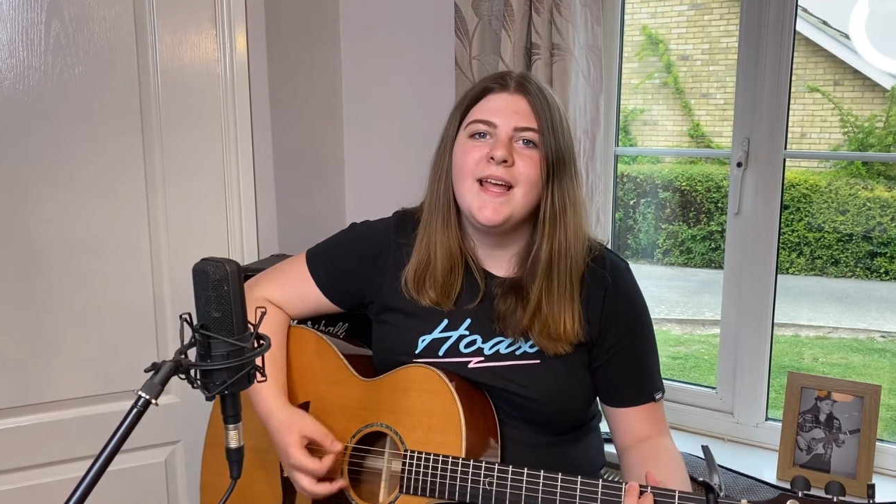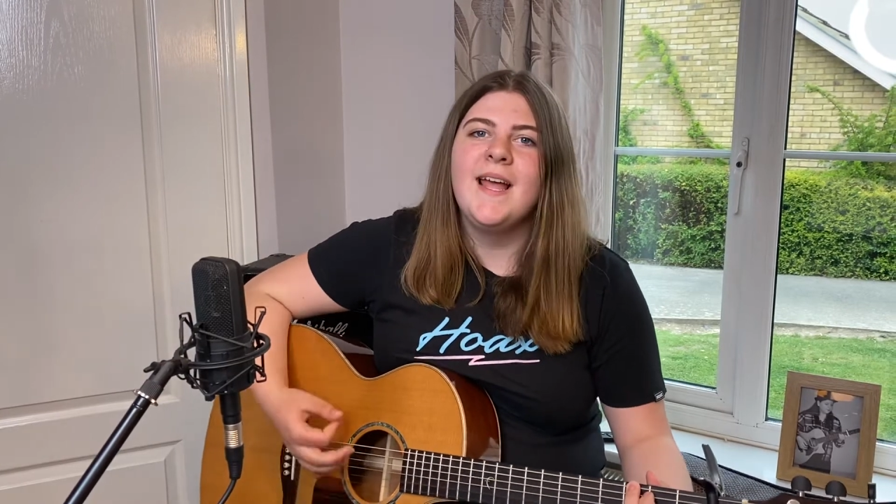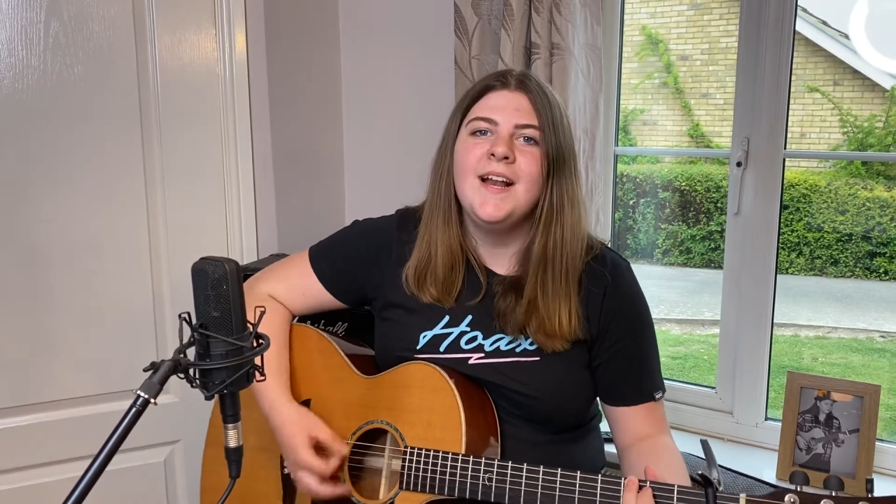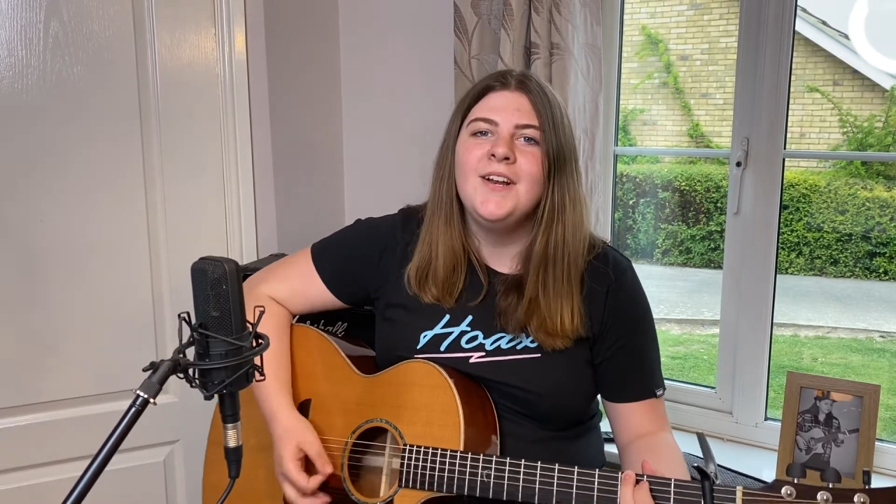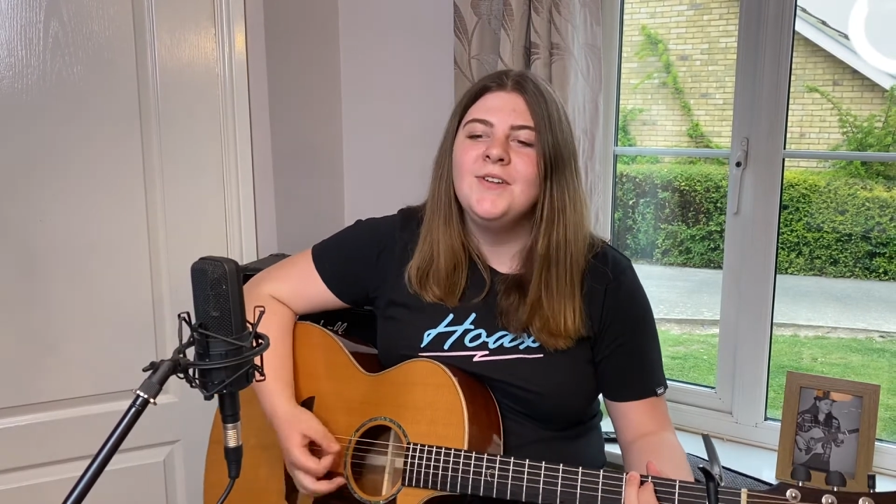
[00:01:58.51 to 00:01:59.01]

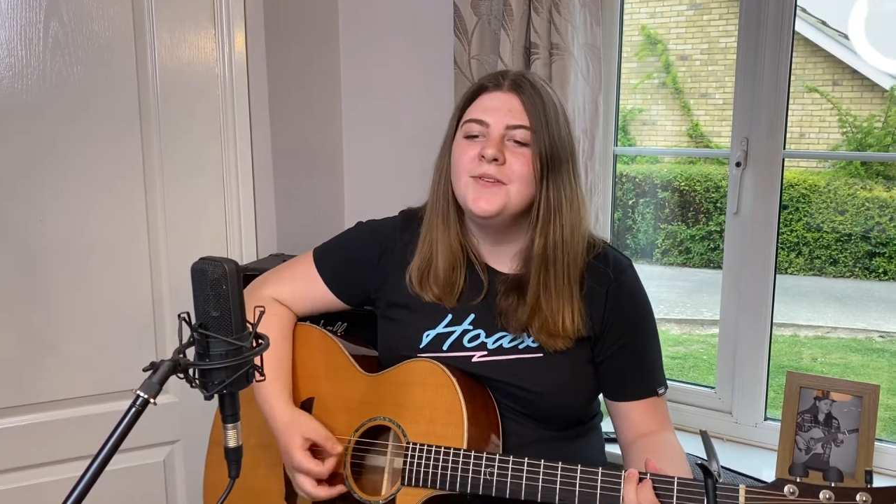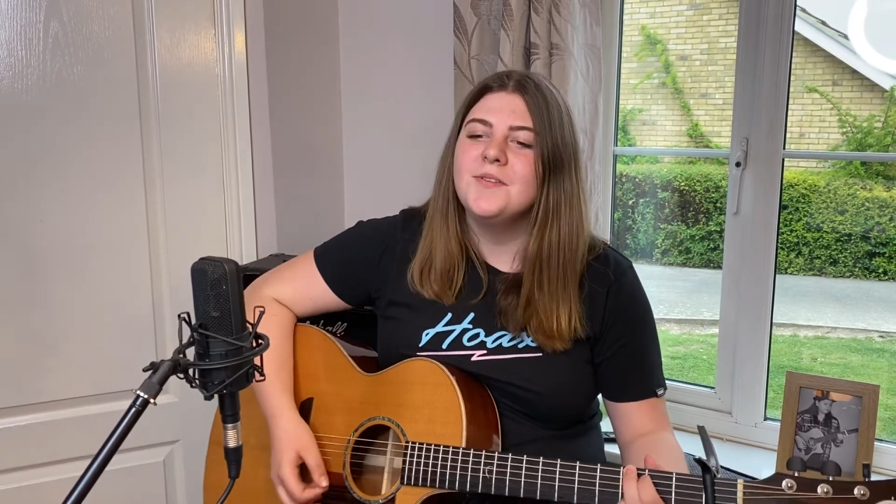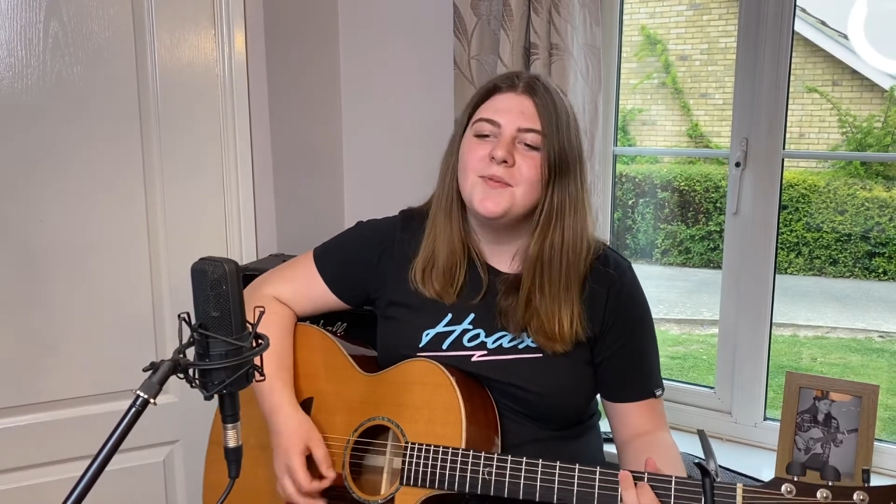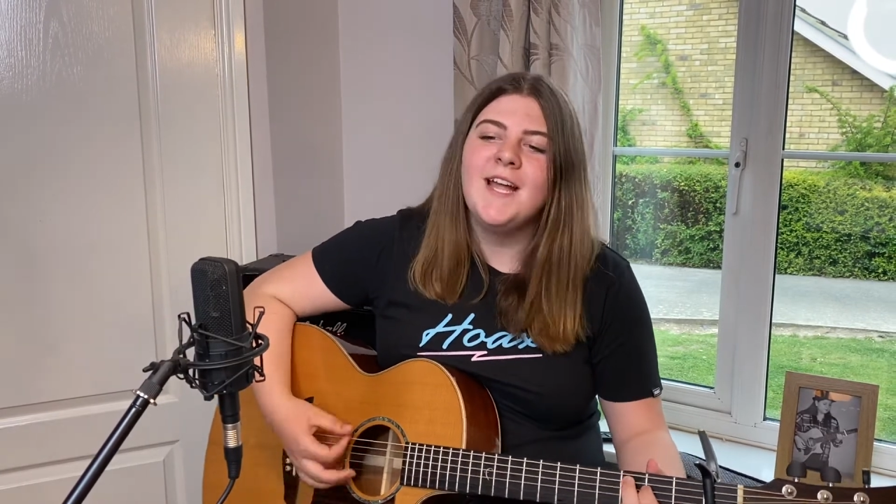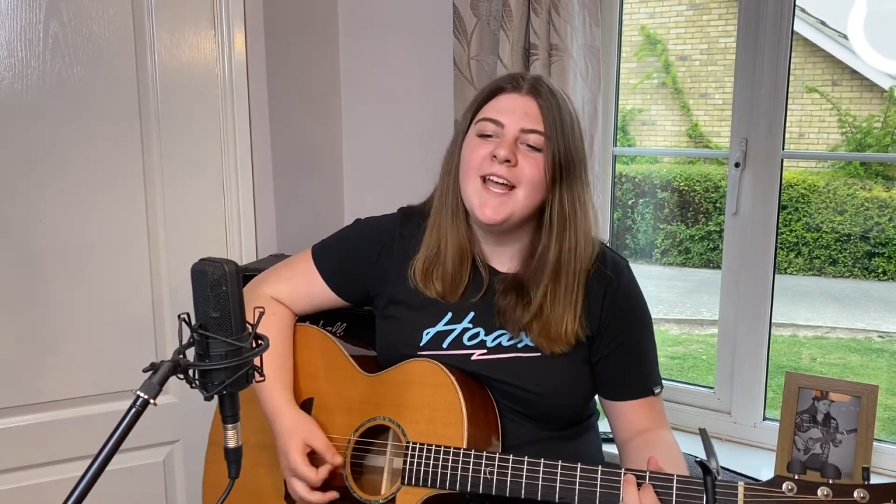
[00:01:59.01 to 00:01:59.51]
and
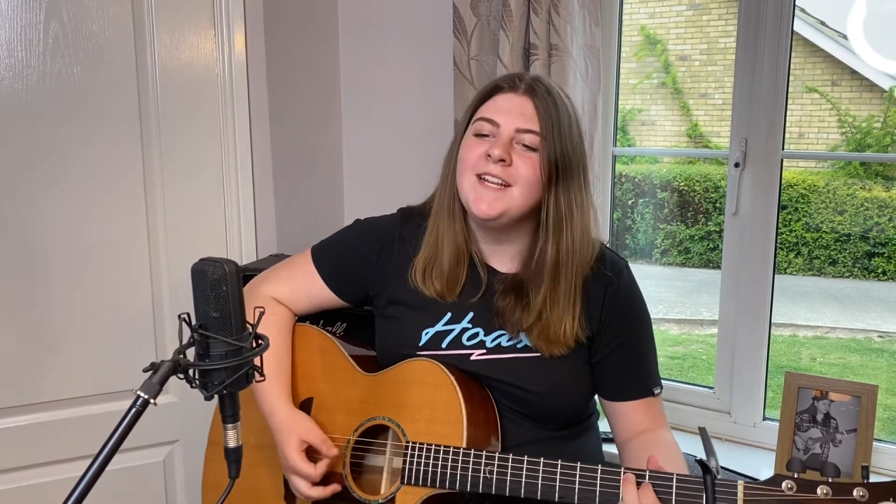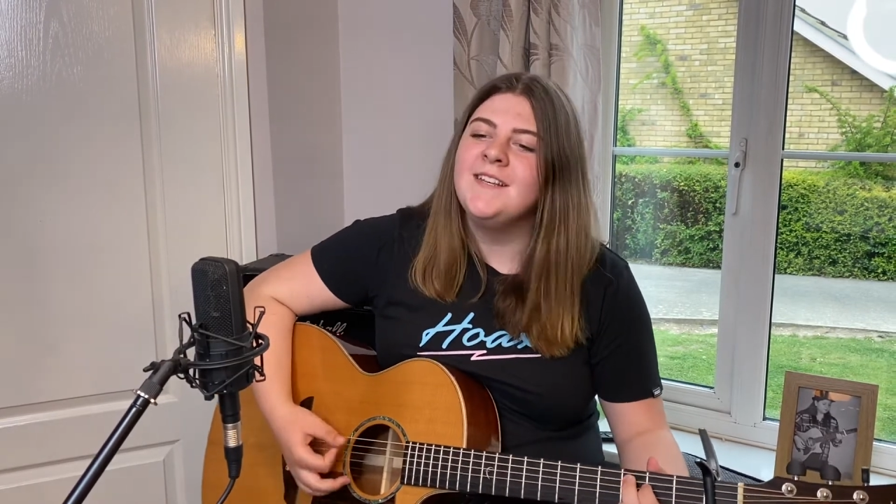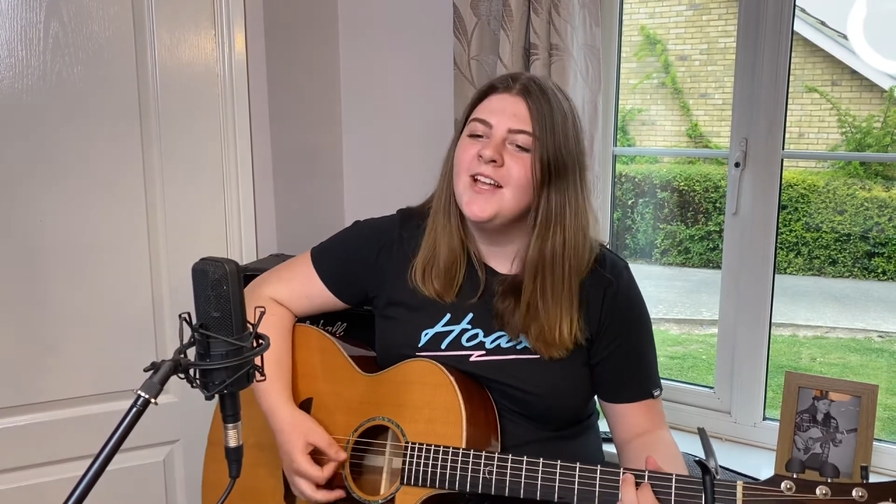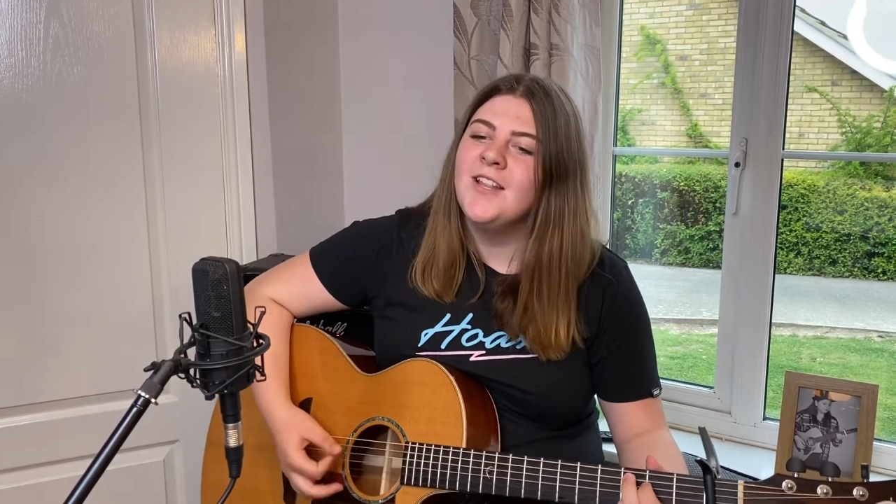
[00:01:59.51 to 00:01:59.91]
Luke's waiting